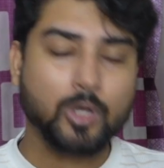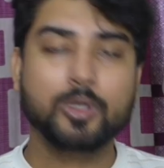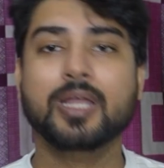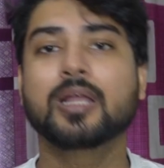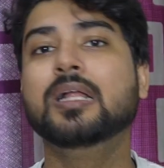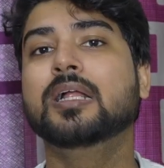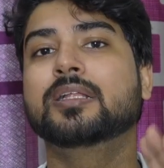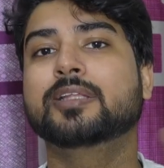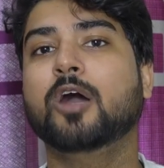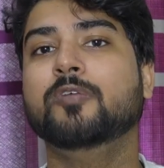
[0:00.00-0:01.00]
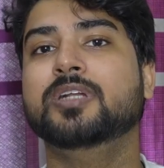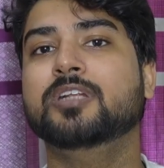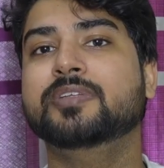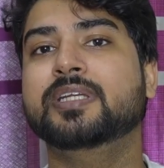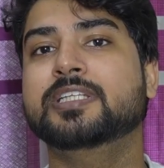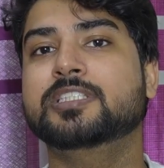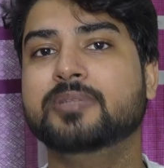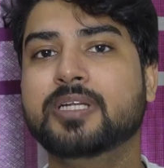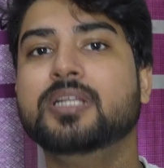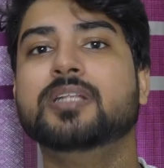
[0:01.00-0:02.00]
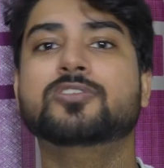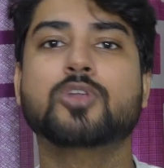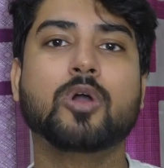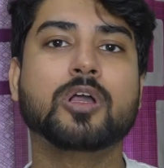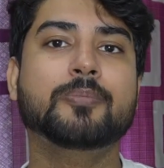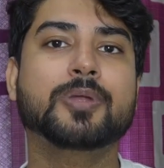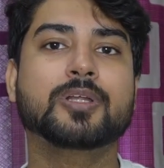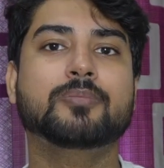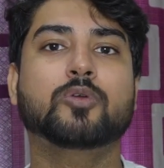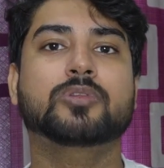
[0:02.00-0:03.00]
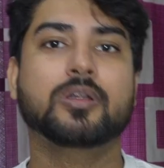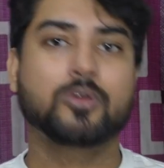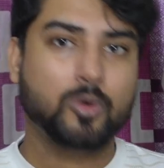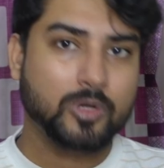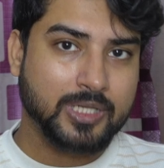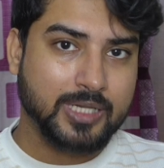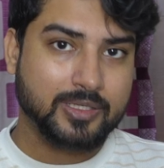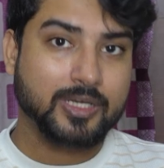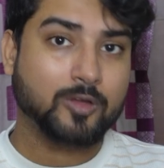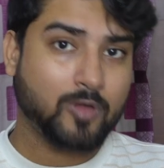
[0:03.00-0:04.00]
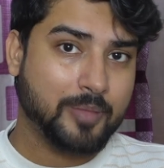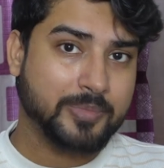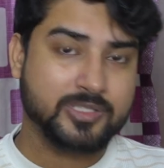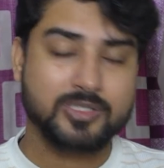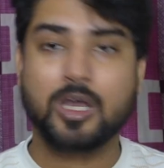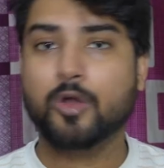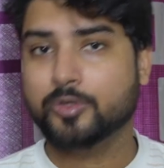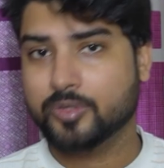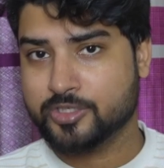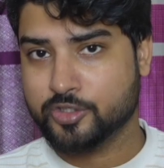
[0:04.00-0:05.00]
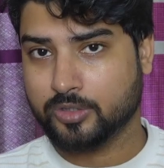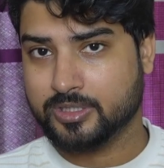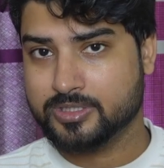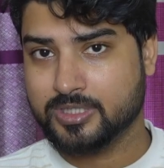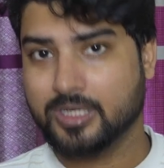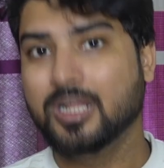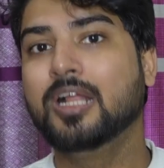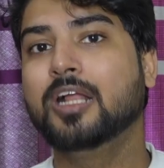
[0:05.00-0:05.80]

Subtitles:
Okay, now we're done with the eligibility. Let's talk a bit about the role, the requirements, and how do you get shortlisted.